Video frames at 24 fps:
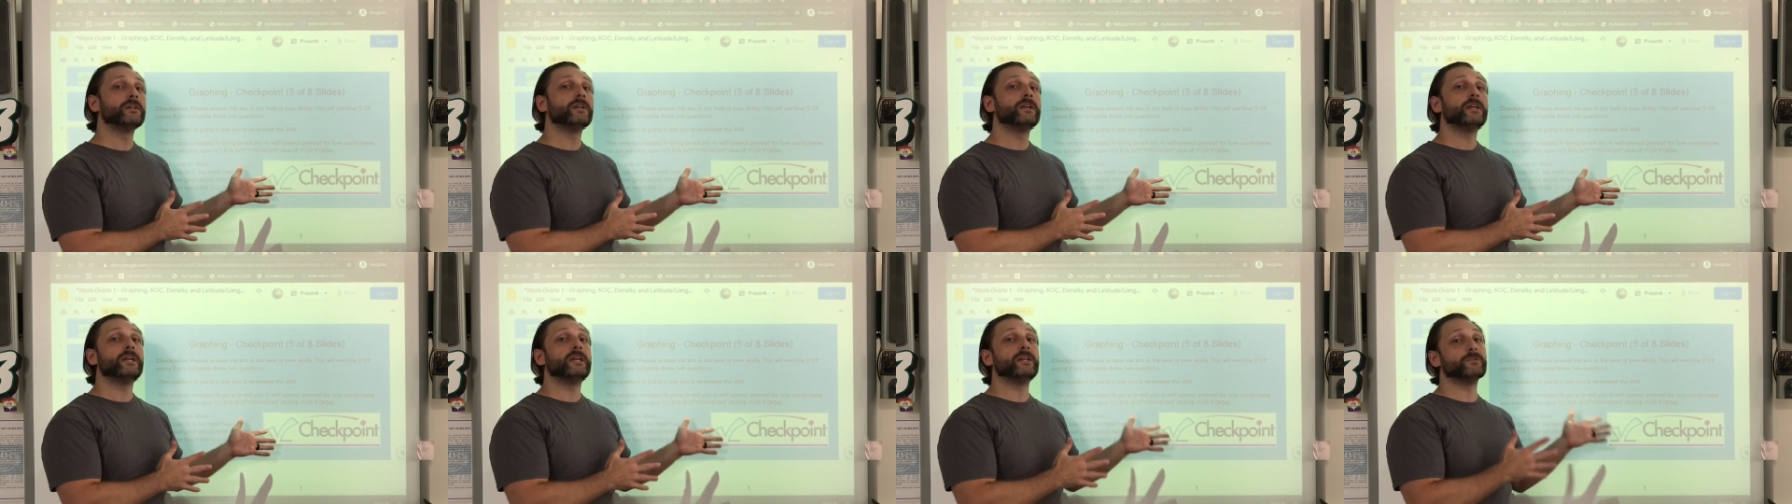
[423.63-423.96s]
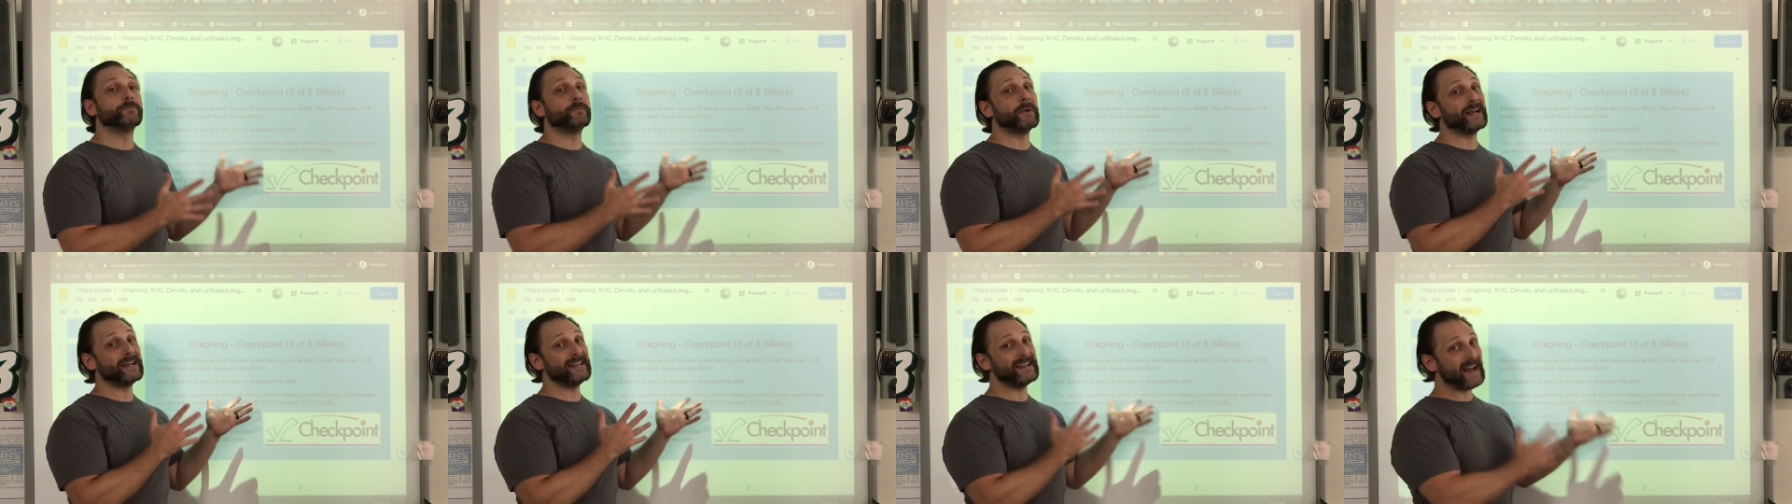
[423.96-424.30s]
is
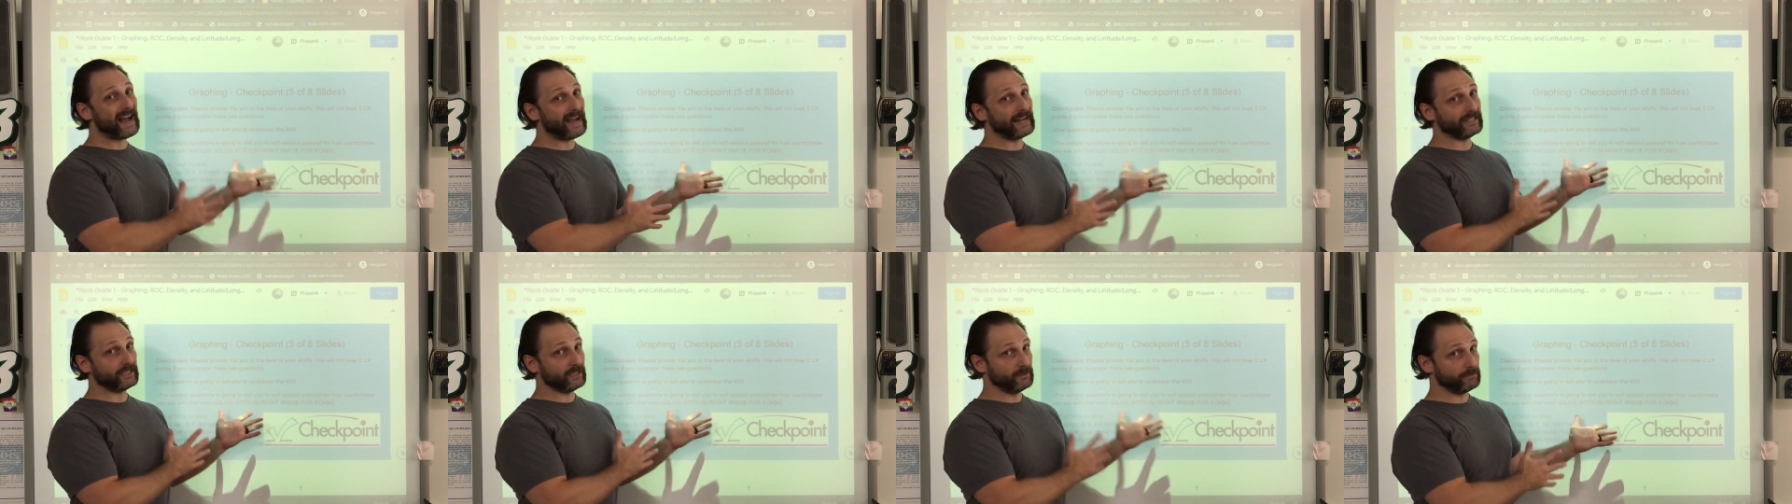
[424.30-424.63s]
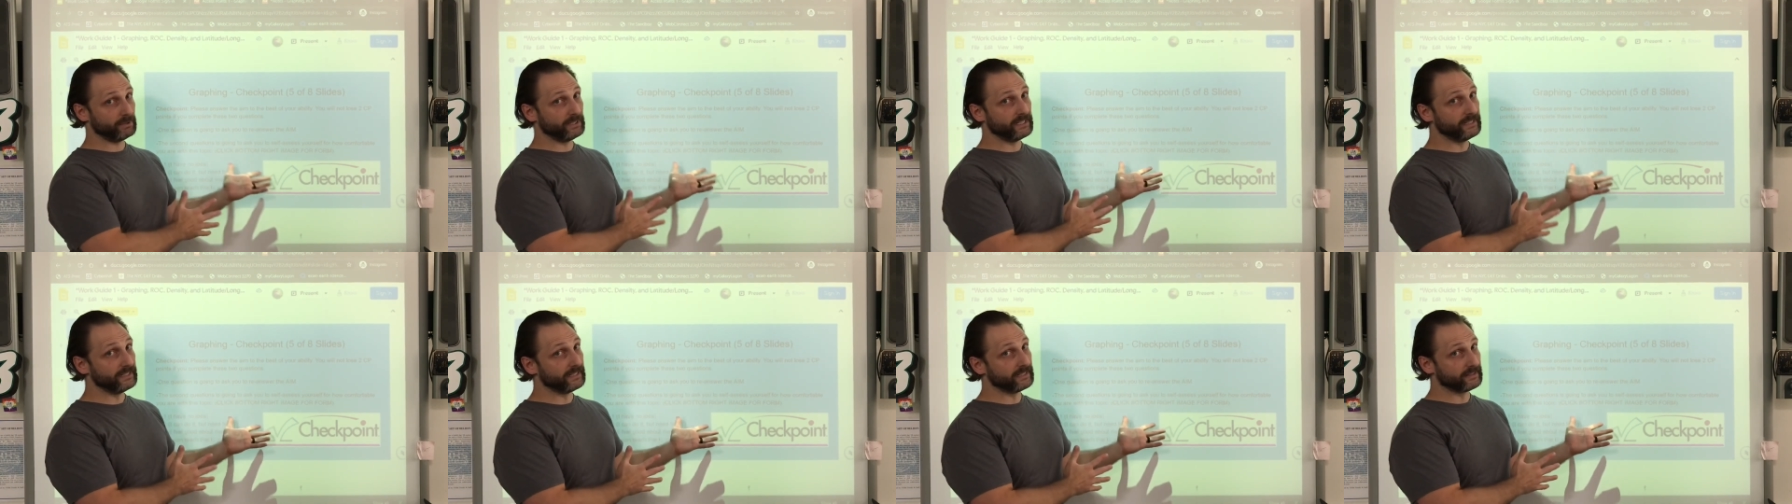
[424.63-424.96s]
by not
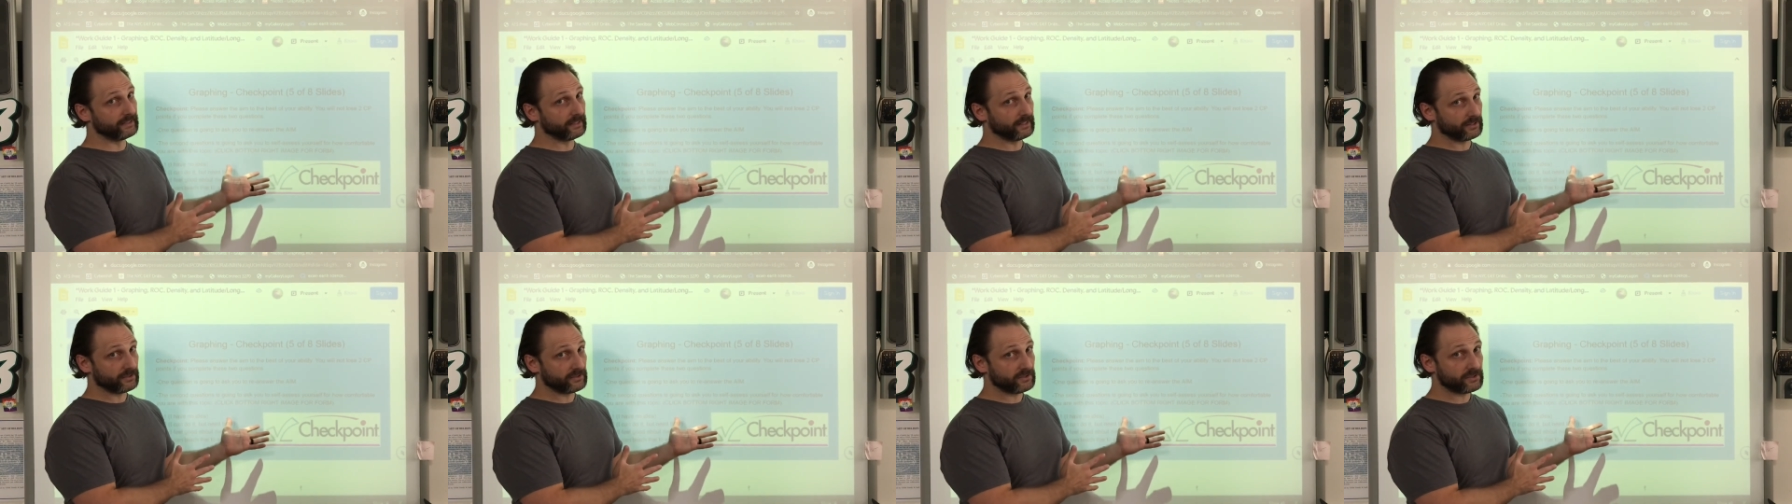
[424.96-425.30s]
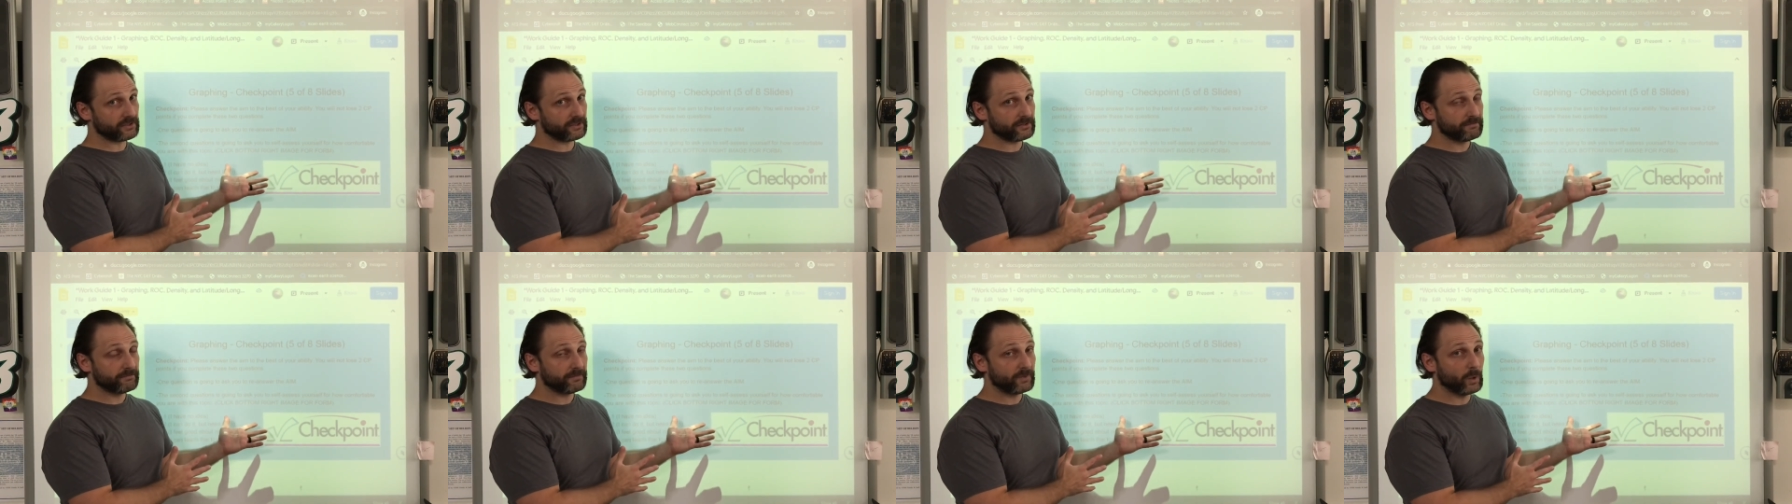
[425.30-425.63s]
completing
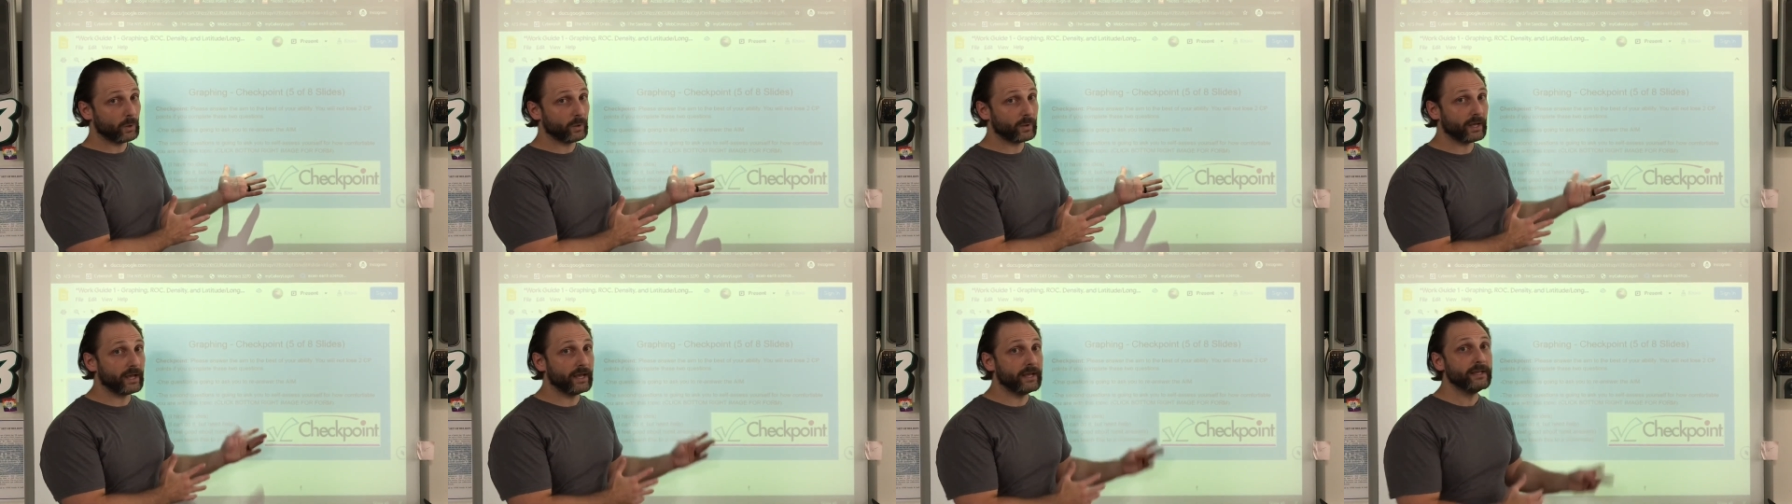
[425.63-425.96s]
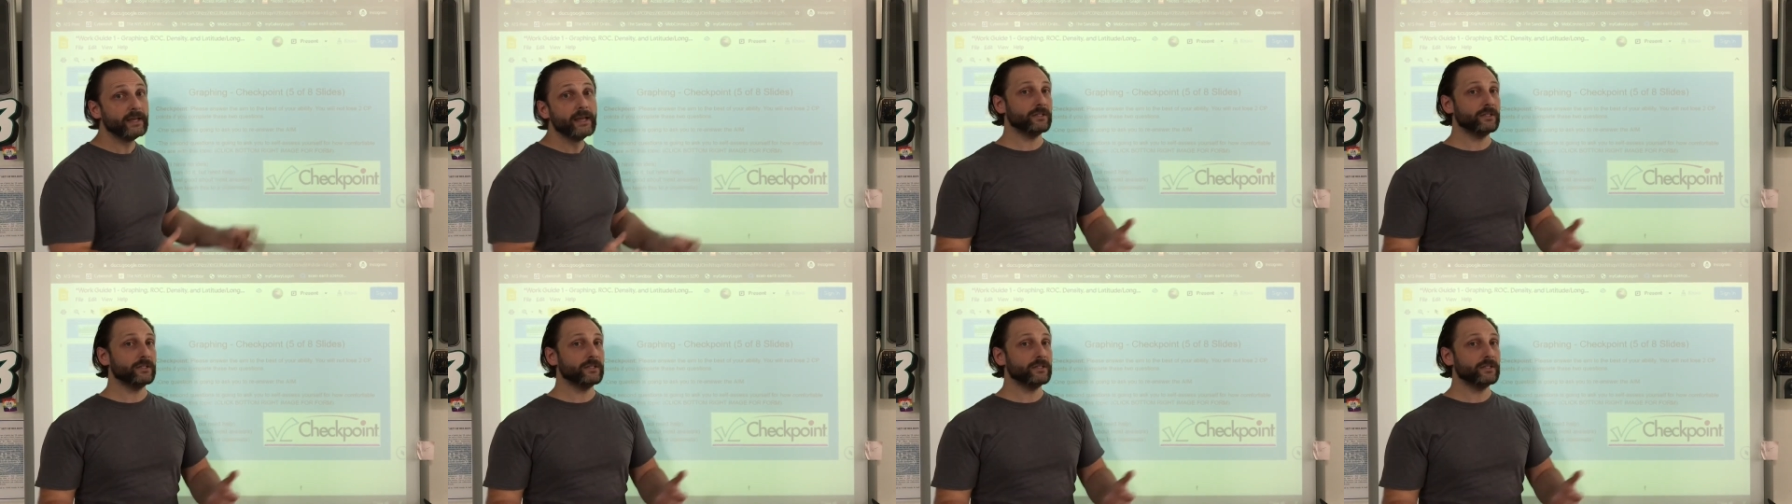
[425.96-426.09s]
this, okay?